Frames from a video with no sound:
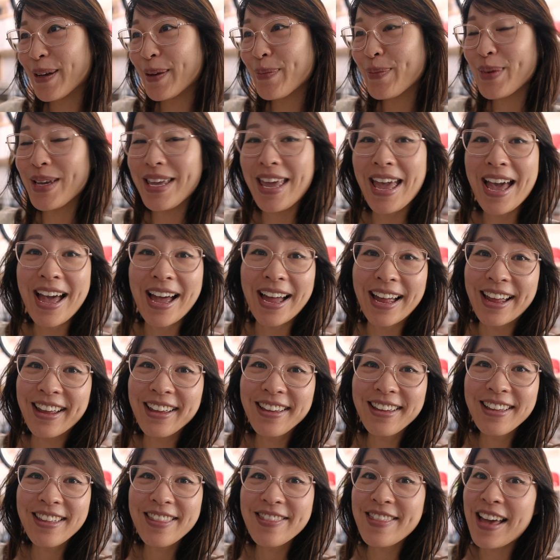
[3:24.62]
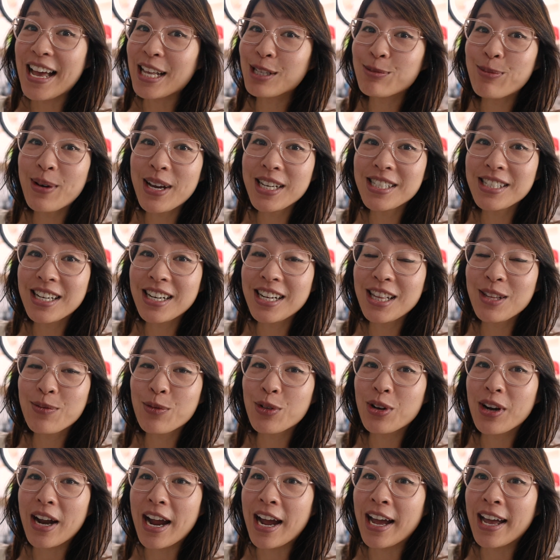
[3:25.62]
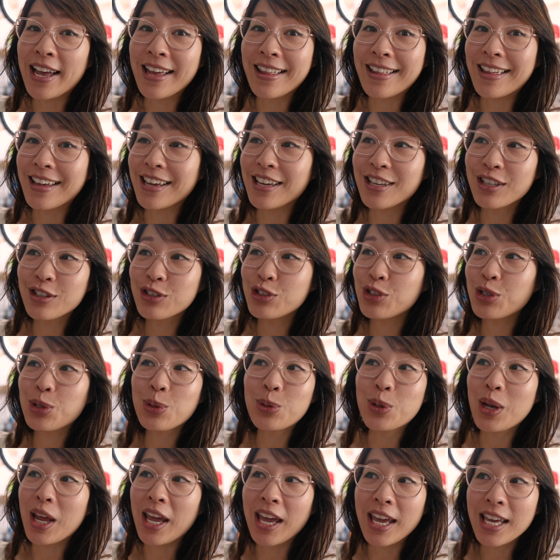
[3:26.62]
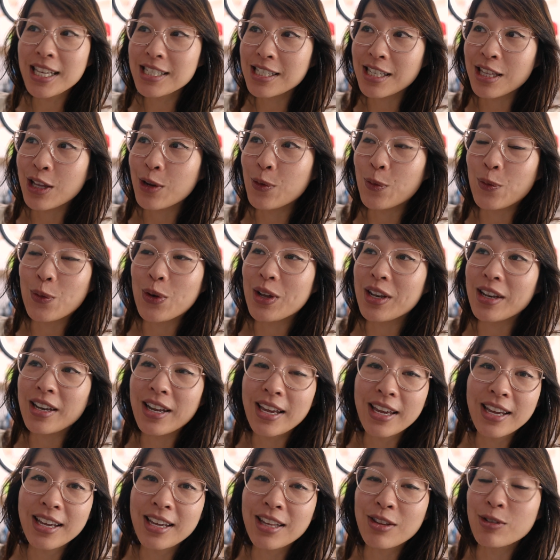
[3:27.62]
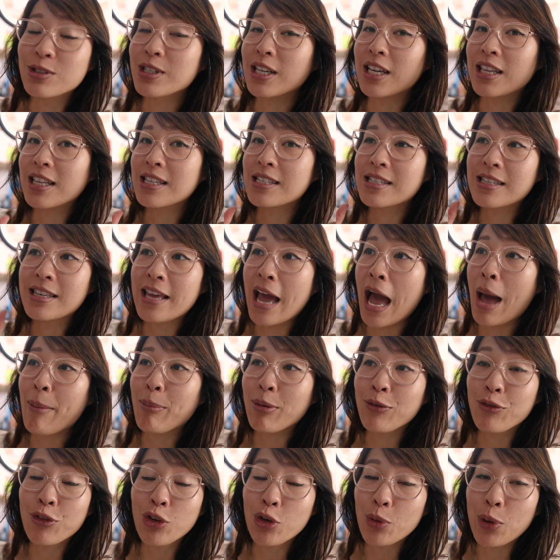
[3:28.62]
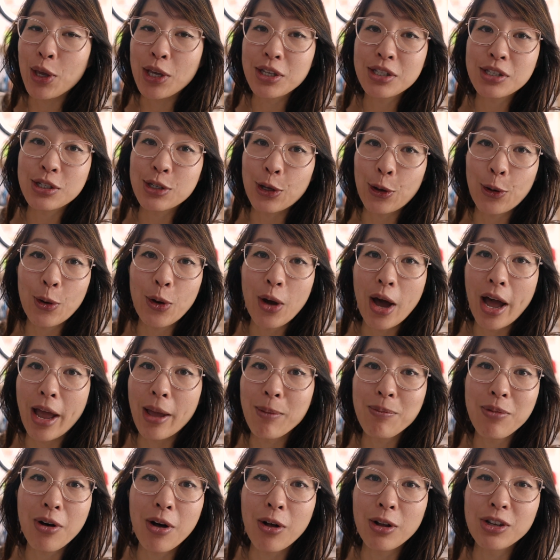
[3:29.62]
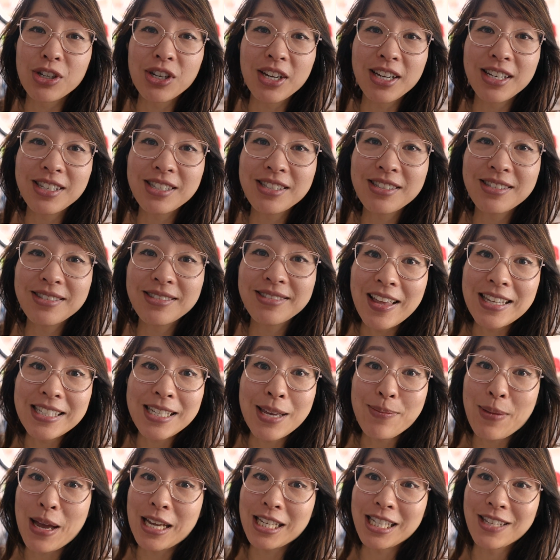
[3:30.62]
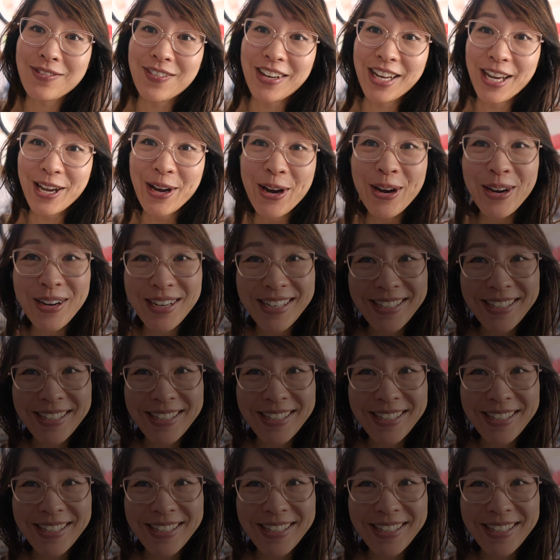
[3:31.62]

But yeah. That's why I said that we're at 2 days and then 1 day, and there's this gap of 2 weeks, so I apologize. Let's get back to the video.